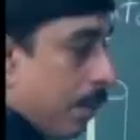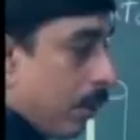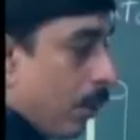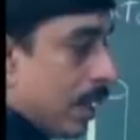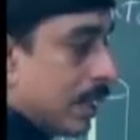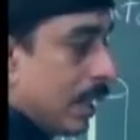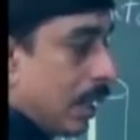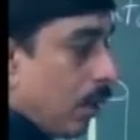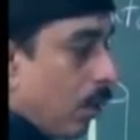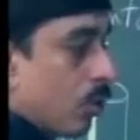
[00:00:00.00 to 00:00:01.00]
frequency in
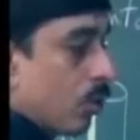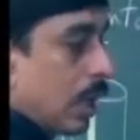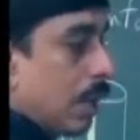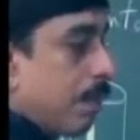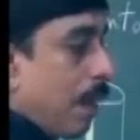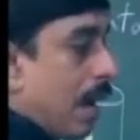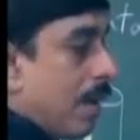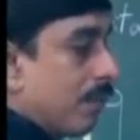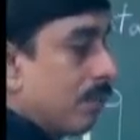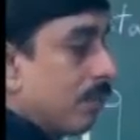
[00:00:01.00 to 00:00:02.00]
the closed organ
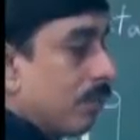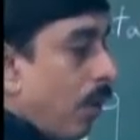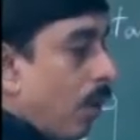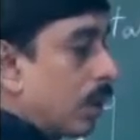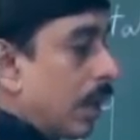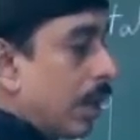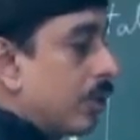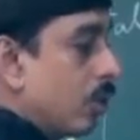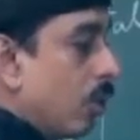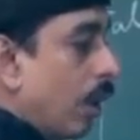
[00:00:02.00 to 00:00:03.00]
pipe follow the
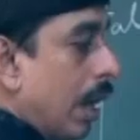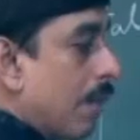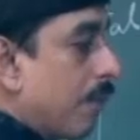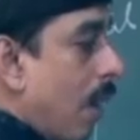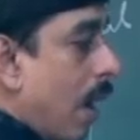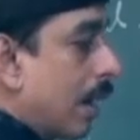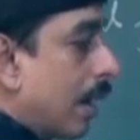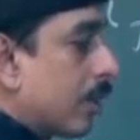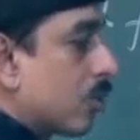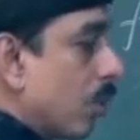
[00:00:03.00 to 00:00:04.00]
ratio
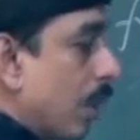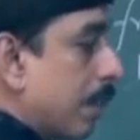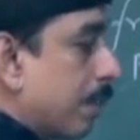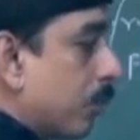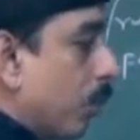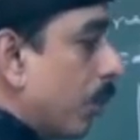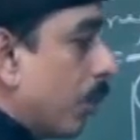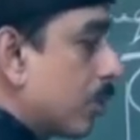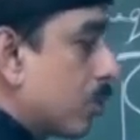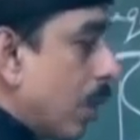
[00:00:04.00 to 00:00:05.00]
F1 is to F2
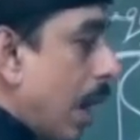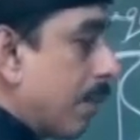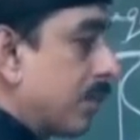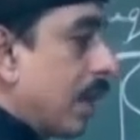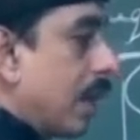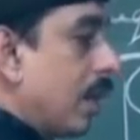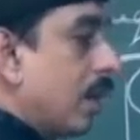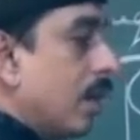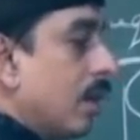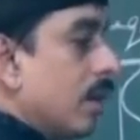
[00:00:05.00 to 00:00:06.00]
is to
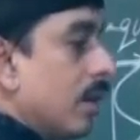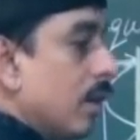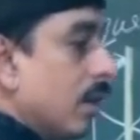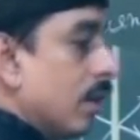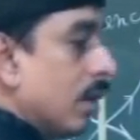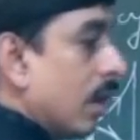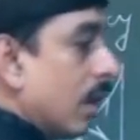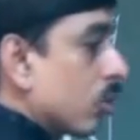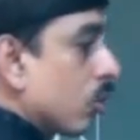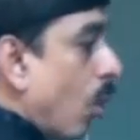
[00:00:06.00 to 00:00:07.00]
F3,
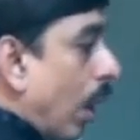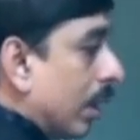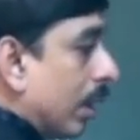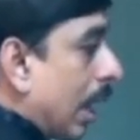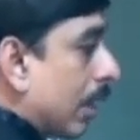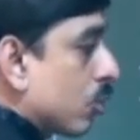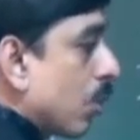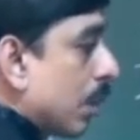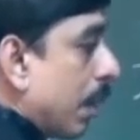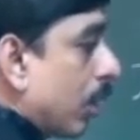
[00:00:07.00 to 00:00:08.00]
so on as
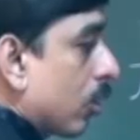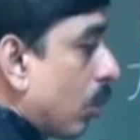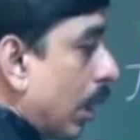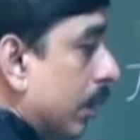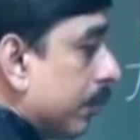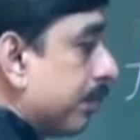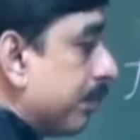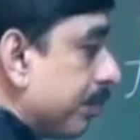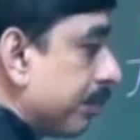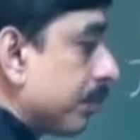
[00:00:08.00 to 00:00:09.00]
2n minus 1
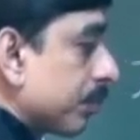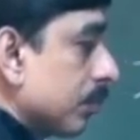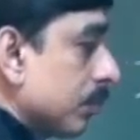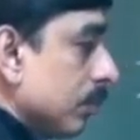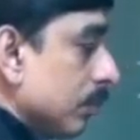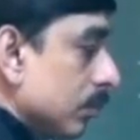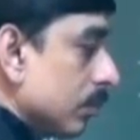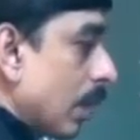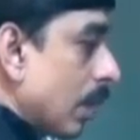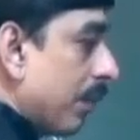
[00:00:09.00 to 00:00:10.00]

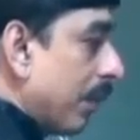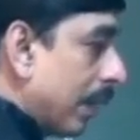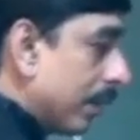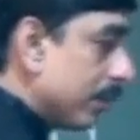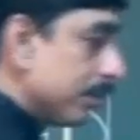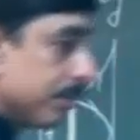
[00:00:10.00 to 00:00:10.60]
Fn.